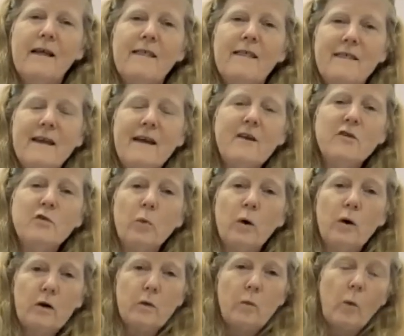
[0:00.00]
These
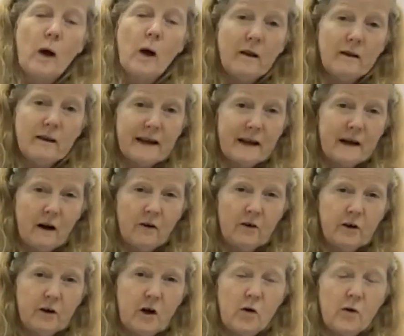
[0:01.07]
work well to get
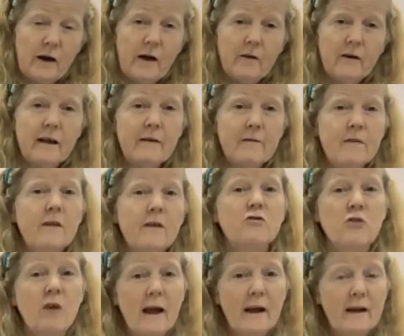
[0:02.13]
undercoat out if the
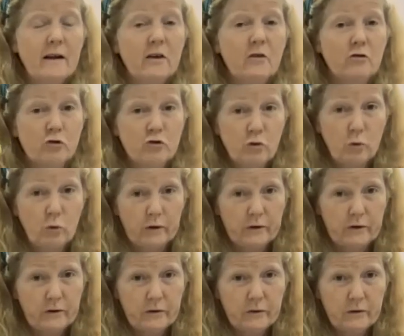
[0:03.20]
jacket is short.
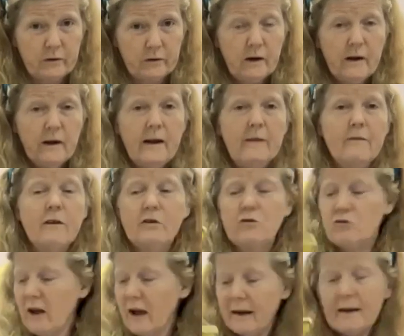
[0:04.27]
If the
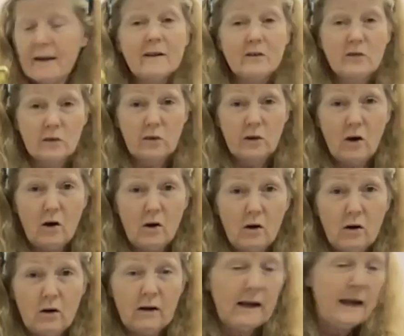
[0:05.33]
jacket is
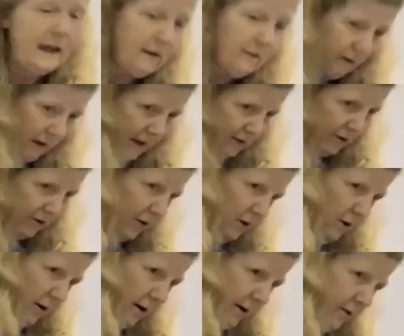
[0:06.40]
long, even as
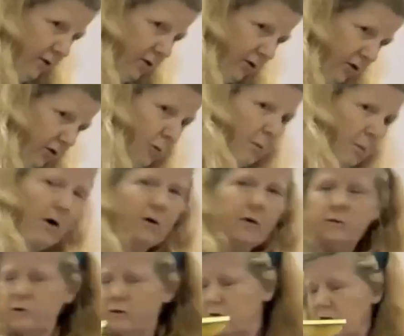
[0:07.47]
long as
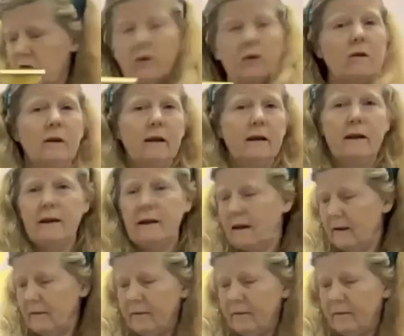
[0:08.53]
Sumo's, and certainly